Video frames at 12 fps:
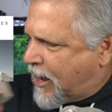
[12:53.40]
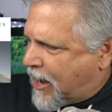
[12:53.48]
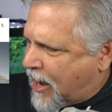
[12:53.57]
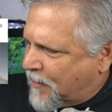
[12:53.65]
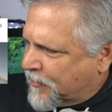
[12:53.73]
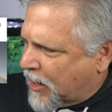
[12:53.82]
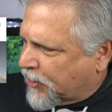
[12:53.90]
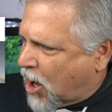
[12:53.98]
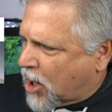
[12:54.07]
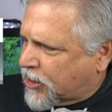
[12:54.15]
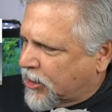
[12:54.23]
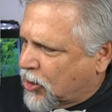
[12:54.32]
I'm not
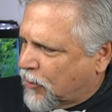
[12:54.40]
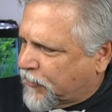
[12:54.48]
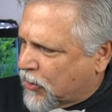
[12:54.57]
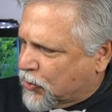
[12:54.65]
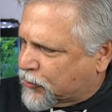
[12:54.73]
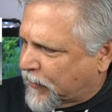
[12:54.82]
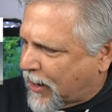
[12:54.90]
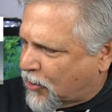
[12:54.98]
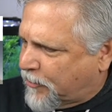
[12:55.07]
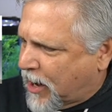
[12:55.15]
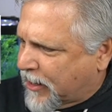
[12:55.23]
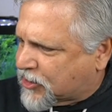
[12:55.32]
knocking you if you use flower
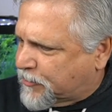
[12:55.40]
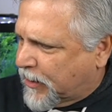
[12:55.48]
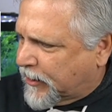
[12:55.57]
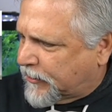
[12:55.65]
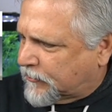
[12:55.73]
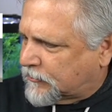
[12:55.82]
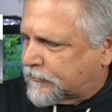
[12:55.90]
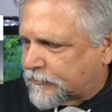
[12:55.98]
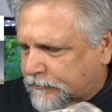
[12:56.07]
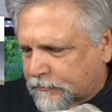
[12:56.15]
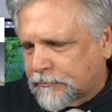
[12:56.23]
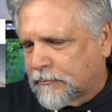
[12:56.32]
pots, but
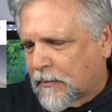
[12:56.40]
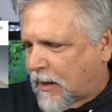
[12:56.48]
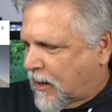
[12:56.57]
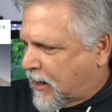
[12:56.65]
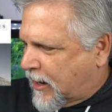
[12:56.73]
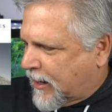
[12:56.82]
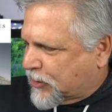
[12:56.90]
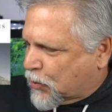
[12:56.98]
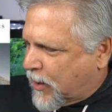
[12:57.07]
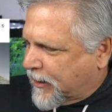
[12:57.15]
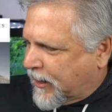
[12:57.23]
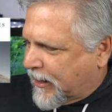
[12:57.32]
it's
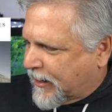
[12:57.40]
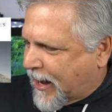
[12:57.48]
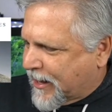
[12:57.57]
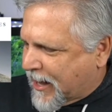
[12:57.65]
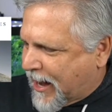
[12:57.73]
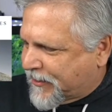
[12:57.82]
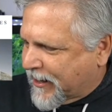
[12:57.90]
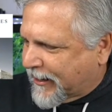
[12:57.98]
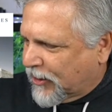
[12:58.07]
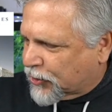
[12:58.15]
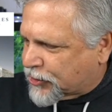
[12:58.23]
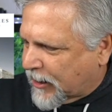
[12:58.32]
one. It, I, I think
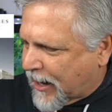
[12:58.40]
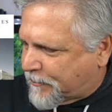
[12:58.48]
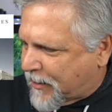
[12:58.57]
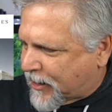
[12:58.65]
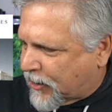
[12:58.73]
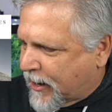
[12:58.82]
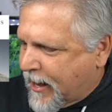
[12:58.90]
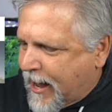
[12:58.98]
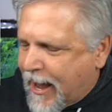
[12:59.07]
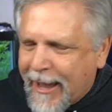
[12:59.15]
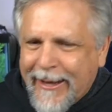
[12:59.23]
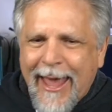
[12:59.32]
it looks a lot better.
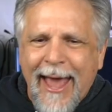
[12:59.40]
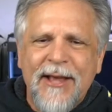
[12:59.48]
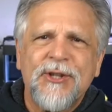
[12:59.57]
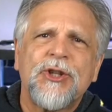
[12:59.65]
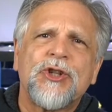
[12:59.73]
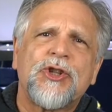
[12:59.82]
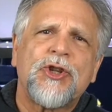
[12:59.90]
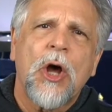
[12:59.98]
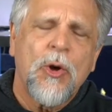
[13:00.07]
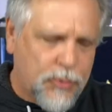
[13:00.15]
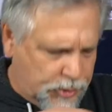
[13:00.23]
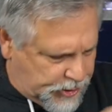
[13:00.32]
And as the
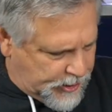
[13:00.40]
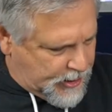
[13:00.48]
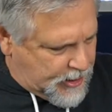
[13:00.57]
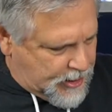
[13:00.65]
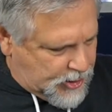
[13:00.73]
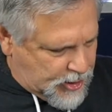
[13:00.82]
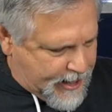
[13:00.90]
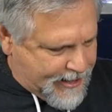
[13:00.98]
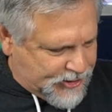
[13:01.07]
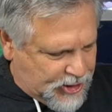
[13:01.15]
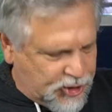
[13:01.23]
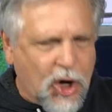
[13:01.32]
stones,
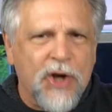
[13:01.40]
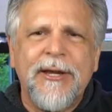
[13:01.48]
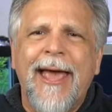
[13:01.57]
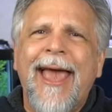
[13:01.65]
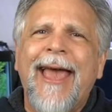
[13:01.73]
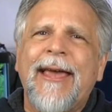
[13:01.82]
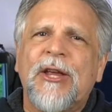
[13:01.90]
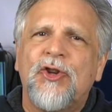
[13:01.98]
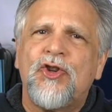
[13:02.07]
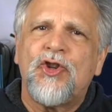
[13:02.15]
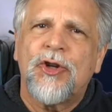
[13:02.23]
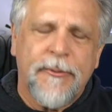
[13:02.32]
as they start to
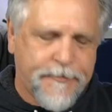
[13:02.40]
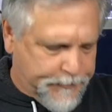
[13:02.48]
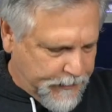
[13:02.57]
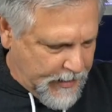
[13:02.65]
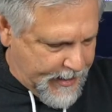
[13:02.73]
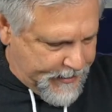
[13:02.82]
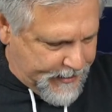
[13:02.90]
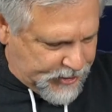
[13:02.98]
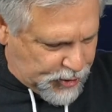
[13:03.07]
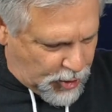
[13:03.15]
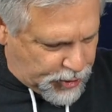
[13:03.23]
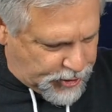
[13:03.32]
age, they
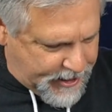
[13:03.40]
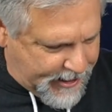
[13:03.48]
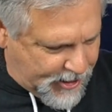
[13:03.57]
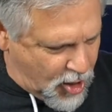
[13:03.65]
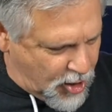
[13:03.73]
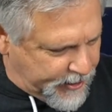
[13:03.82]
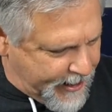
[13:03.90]
start to take on